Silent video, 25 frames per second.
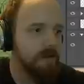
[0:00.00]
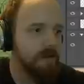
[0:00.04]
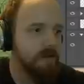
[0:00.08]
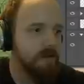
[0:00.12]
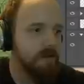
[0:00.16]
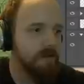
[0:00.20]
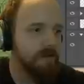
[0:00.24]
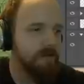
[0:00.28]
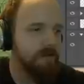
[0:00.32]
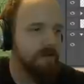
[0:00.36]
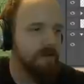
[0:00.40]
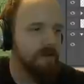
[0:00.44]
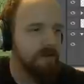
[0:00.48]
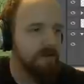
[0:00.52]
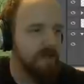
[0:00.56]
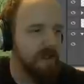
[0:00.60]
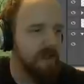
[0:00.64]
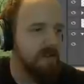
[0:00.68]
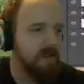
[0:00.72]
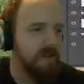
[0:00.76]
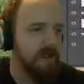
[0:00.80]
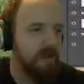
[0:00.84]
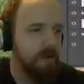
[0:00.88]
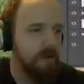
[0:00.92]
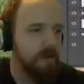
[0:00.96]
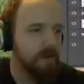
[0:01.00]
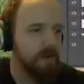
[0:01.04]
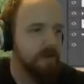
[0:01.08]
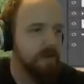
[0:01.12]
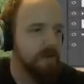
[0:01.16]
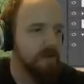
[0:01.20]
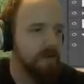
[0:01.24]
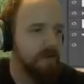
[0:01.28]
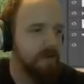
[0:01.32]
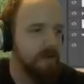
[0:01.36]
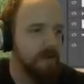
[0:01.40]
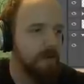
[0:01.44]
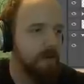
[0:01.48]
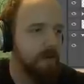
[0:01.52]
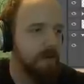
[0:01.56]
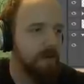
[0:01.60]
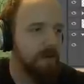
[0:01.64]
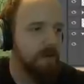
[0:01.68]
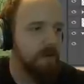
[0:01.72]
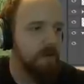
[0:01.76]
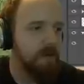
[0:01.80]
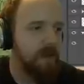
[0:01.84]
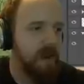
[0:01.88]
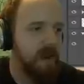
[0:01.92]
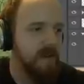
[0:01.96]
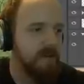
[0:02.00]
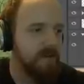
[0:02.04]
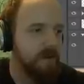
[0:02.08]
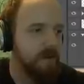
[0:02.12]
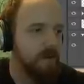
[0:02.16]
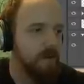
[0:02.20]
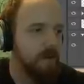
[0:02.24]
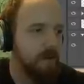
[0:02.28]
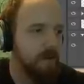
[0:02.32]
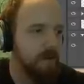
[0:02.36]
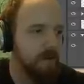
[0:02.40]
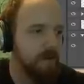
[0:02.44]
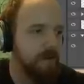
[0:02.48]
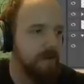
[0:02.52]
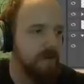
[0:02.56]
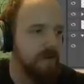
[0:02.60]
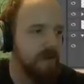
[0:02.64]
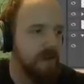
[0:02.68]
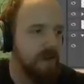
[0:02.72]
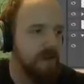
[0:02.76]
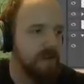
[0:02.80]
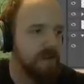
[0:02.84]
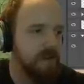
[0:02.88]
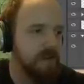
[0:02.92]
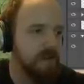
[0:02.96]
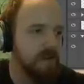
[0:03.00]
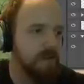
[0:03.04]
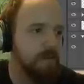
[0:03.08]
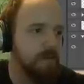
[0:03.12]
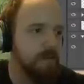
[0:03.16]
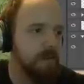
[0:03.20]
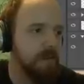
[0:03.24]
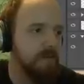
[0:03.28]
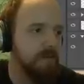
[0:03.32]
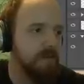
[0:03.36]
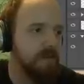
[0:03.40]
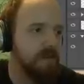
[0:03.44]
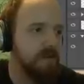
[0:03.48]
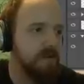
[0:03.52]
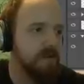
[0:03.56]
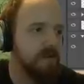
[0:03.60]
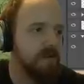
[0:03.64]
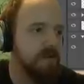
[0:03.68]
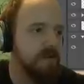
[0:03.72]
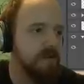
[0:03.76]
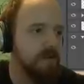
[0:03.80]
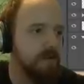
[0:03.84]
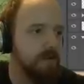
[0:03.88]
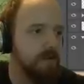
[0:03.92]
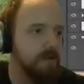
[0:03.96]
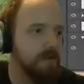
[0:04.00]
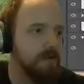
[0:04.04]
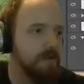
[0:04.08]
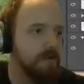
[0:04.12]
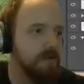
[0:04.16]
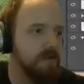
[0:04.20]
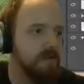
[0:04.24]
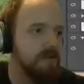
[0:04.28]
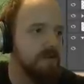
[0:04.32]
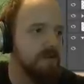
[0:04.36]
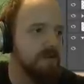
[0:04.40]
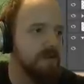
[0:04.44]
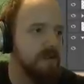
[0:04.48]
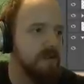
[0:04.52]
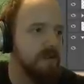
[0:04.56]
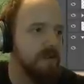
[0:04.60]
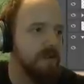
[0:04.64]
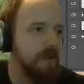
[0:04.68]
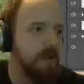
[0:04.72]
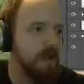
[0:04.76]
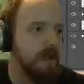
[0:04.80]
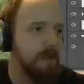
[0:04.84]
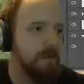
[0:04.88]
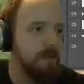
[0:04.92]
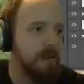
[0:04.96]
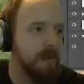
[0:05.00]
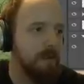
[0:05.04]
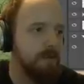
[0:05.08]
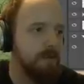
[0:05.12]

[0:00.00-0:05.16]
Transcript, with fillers: full detail, because the people who pay for it would appreciate it. But if you're just designing a map